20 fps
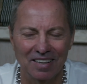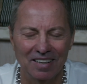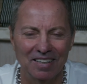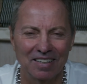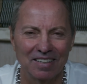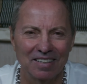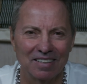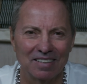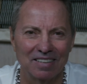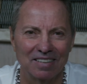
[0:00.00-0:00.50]

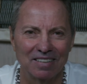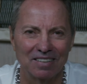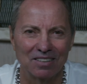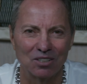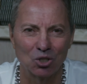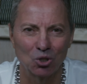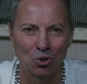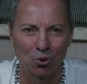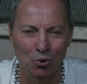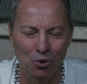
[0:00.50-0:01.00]
So
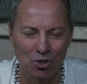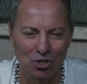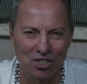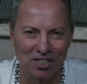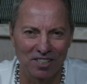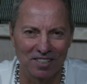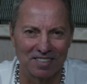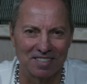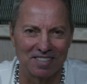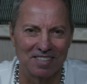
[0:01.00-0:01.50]
what
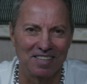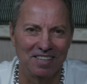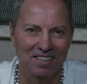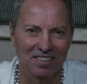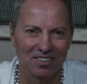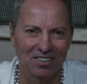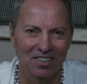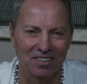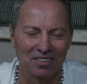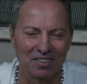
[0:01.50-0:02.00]
did
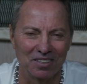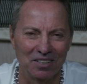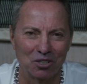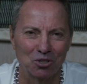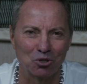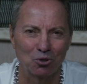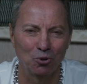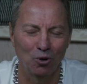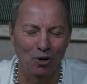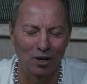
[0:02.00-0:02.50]
this
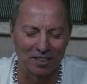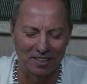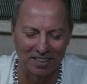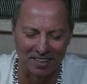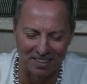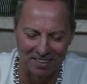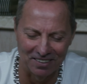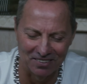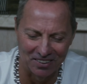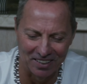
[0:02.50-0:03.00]
man
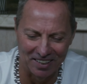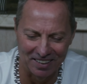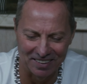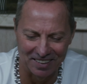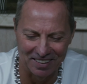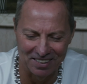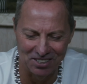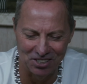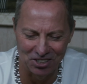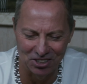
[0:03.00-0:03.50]
do
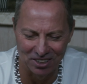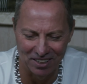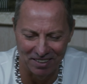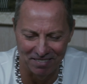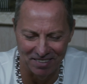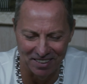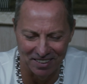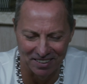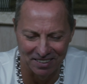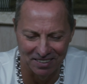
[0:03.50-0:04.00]
and
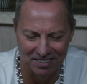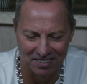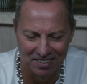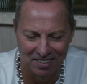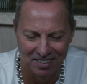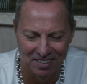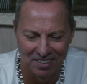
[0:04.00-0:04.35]
discover?